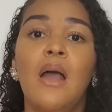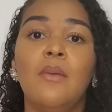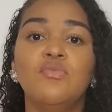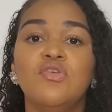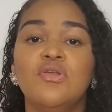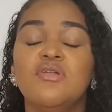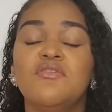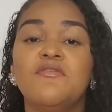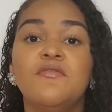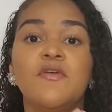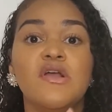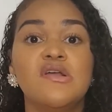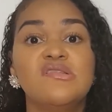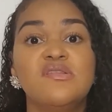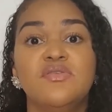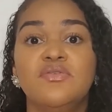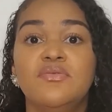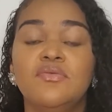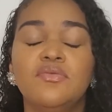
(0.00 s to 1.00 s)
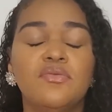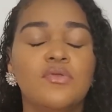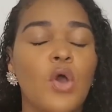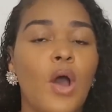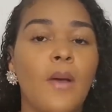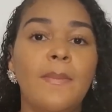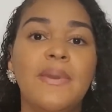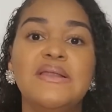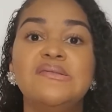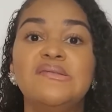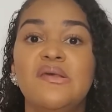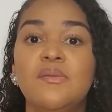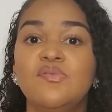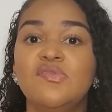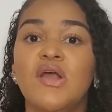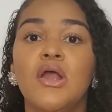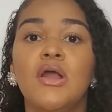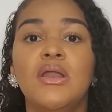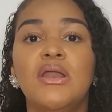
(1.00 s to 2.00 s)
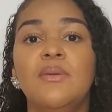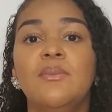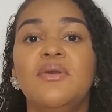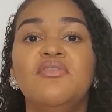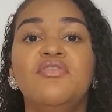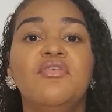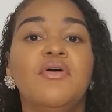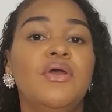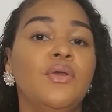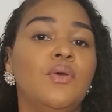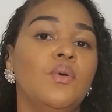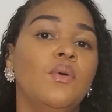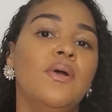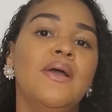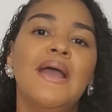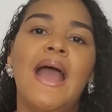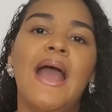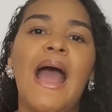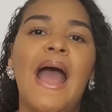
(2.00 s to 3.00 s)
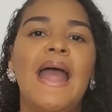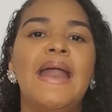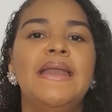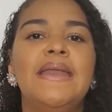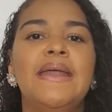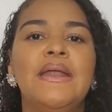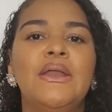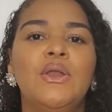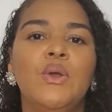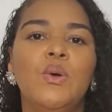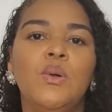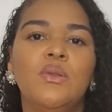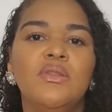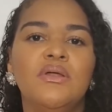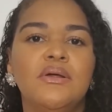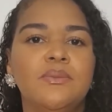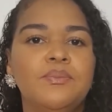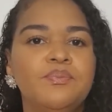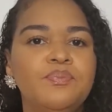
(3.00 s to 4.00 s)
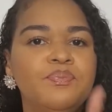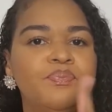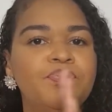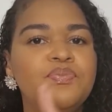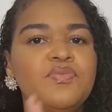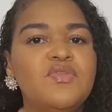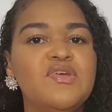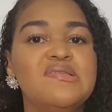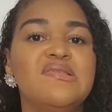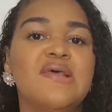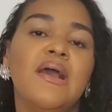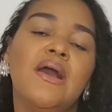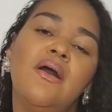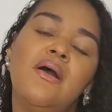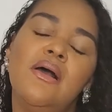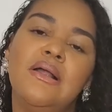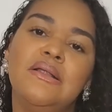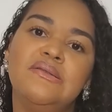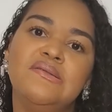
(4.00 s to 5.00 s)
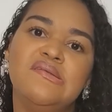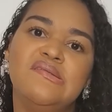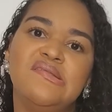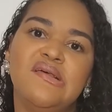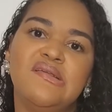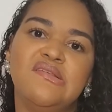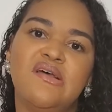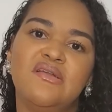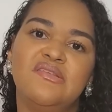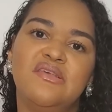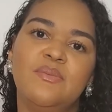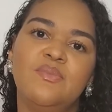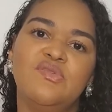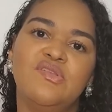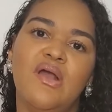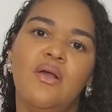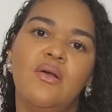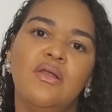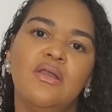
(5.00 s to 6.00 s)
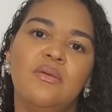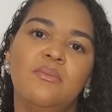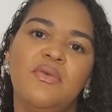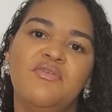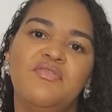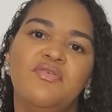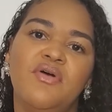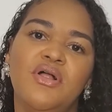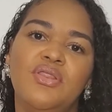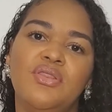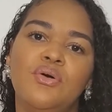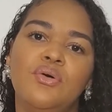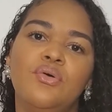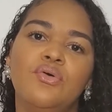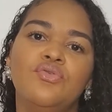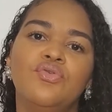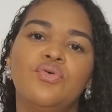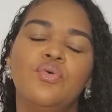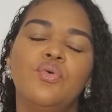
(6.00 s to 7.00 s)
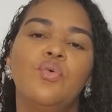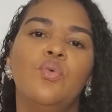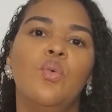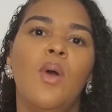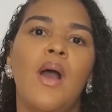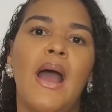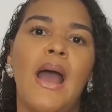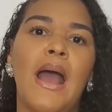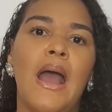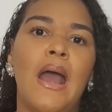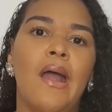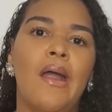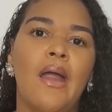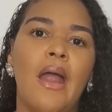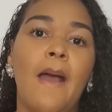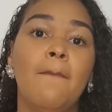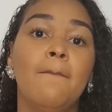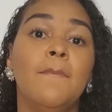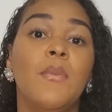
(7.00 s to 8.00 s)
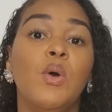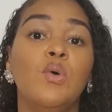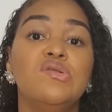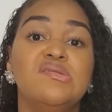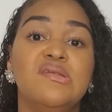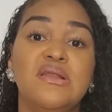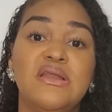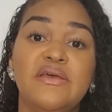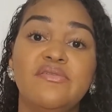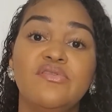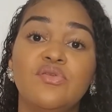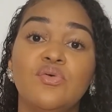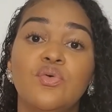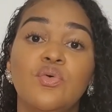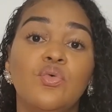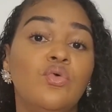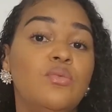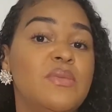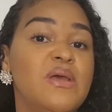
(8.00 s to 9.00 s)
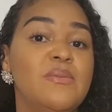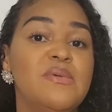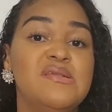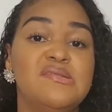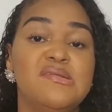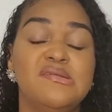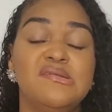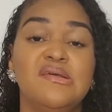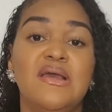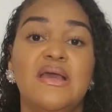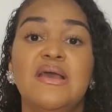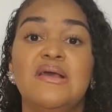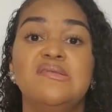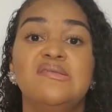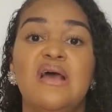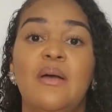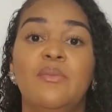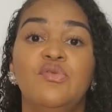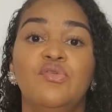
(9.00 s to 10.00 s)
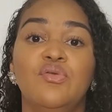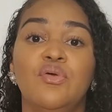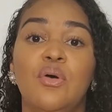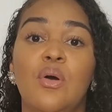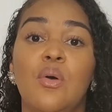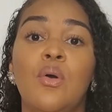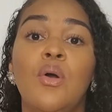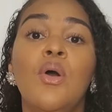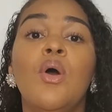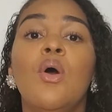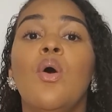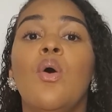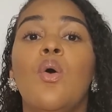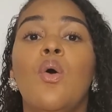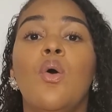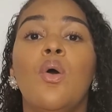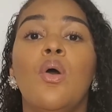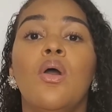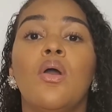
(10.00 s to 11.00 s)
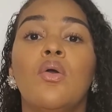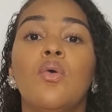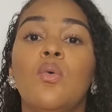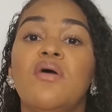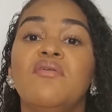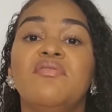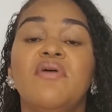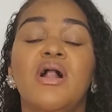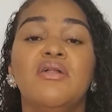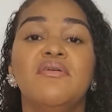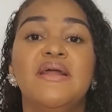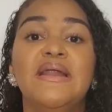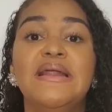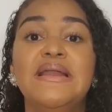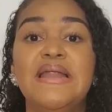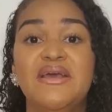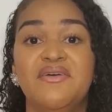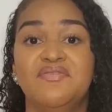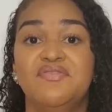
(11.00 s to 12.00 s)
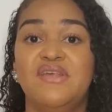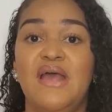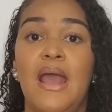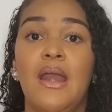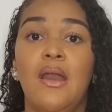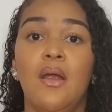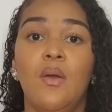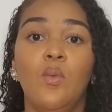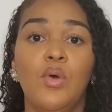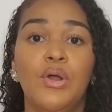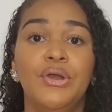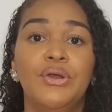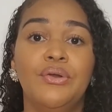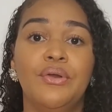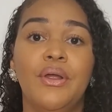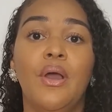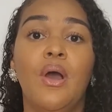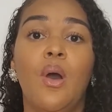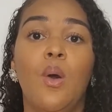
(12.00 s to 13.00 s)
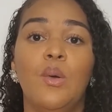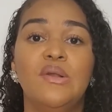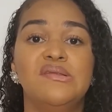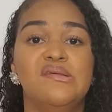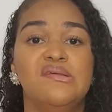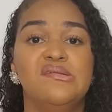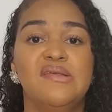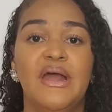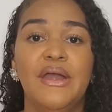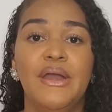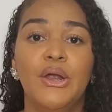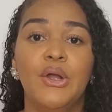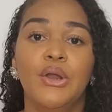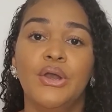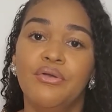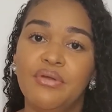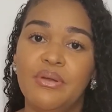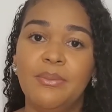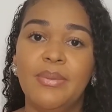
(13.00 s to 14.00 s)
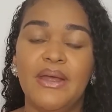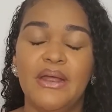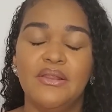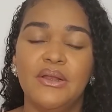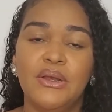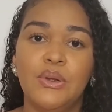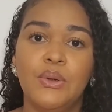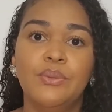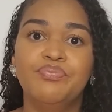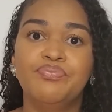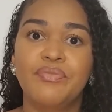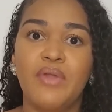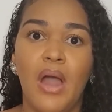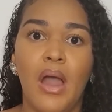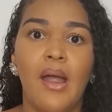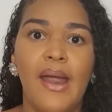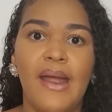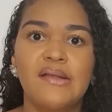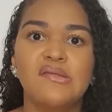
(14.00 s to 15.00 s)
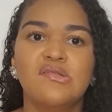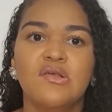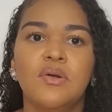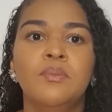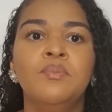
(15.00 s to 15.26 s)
So the first couple of tips are going to be for you, and then no, the second set of tips are going to be for those who are about to leave school, who may be sitting exams now, or who have already left and are wondering how it is that they're going to repay the loan. All right, so